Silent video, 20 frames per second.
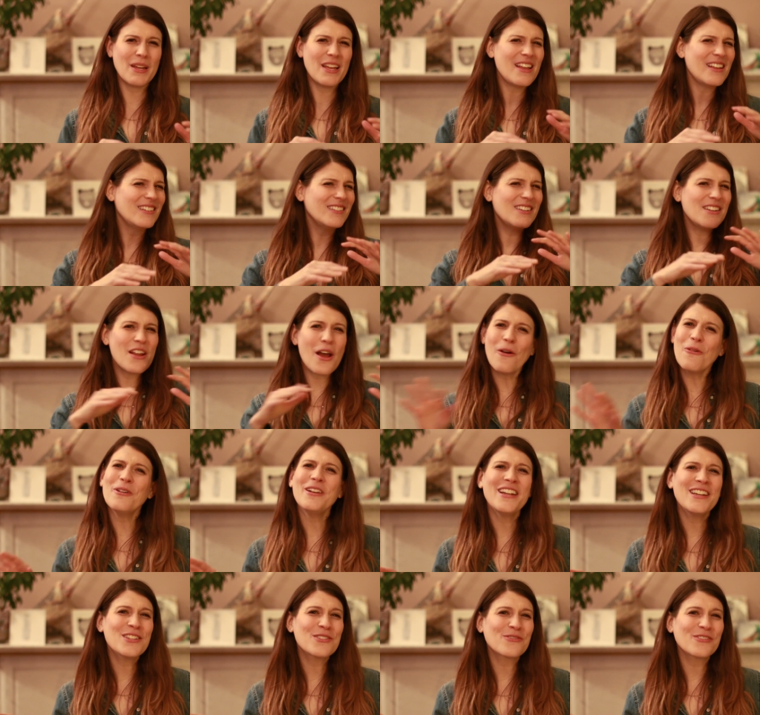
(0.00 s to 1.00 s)
But no
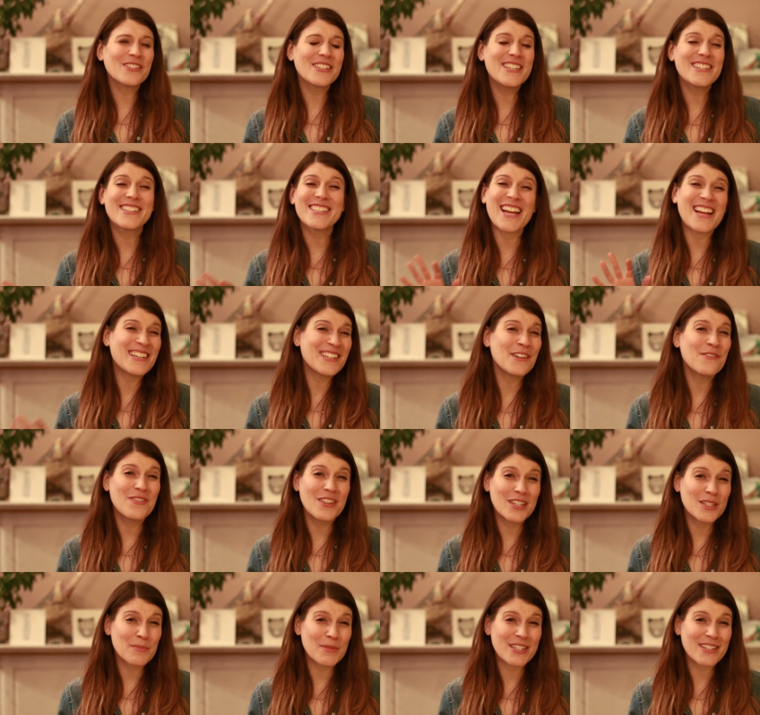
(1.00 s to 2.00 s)
one has released any of
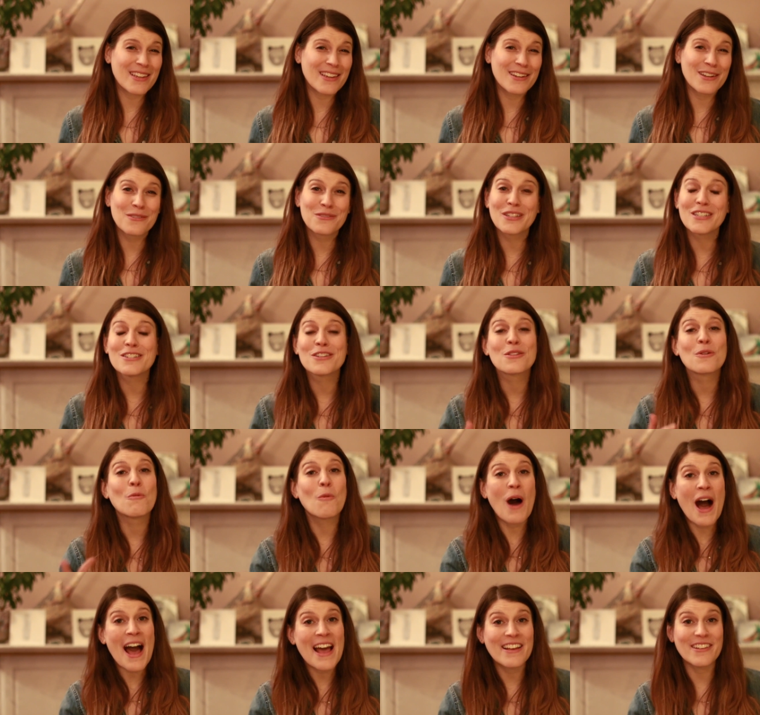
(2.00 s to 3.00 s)
these mosquitoes into the
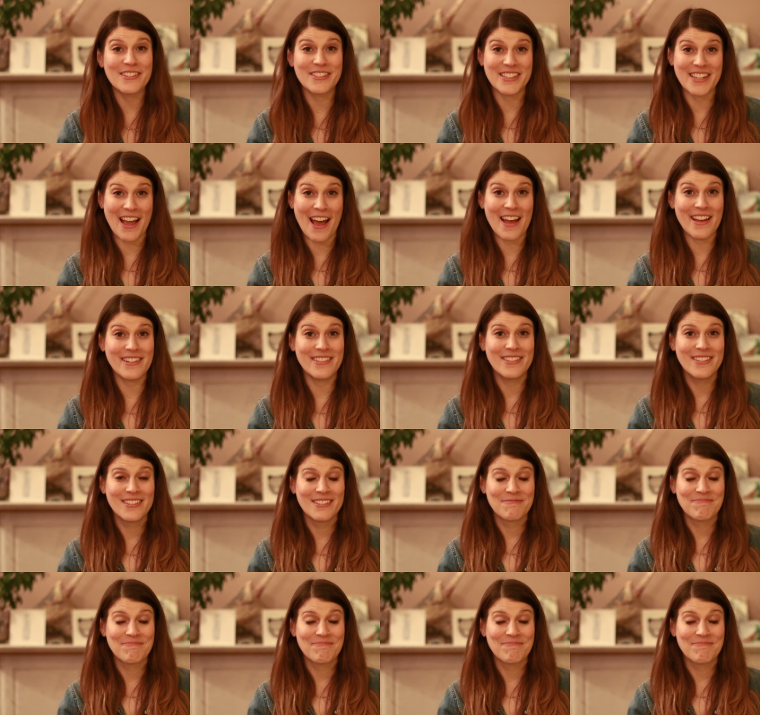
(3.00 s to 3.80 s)
wild yet.